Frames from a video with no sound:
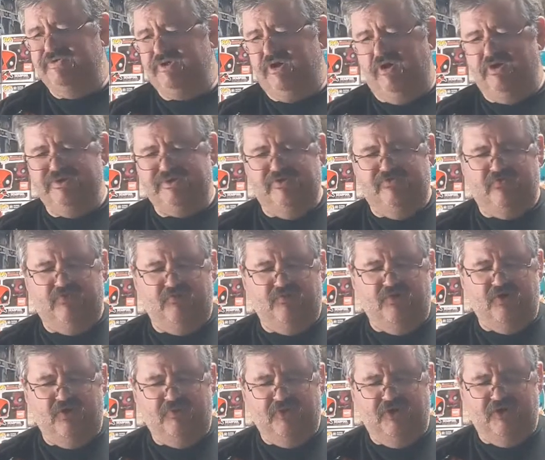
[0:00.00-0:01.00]
was also from
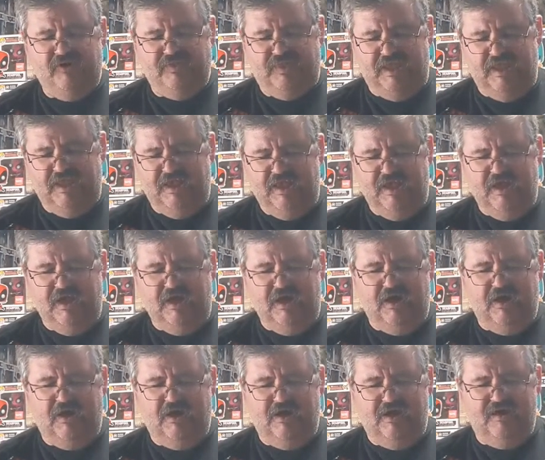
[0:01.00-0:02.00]
Walmart.
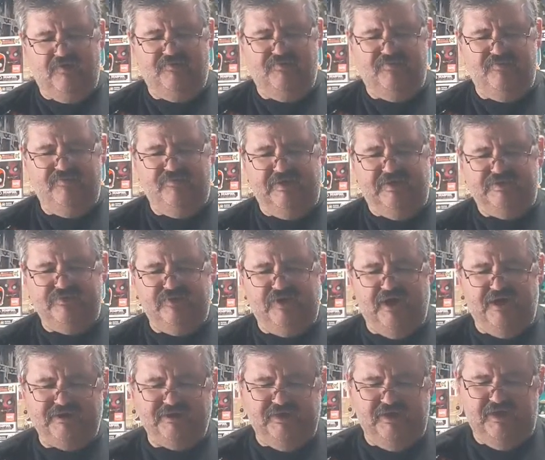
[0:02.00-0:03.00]
This one
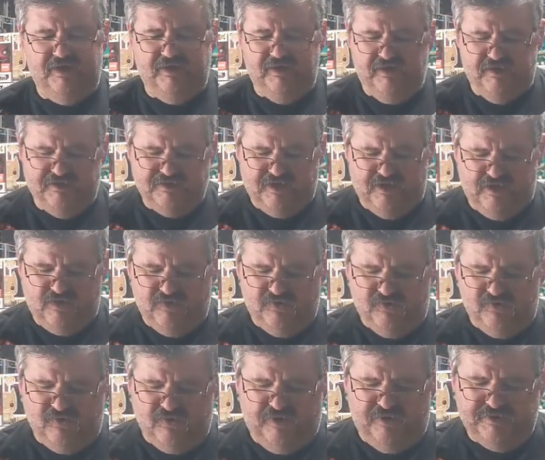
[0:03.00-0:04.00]
actually is kind of
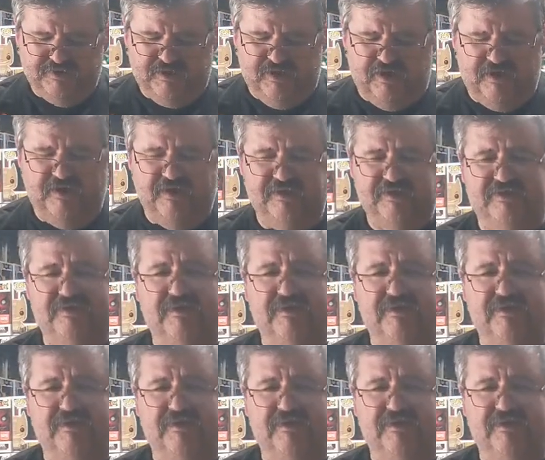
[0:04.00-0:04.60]
cool. He's got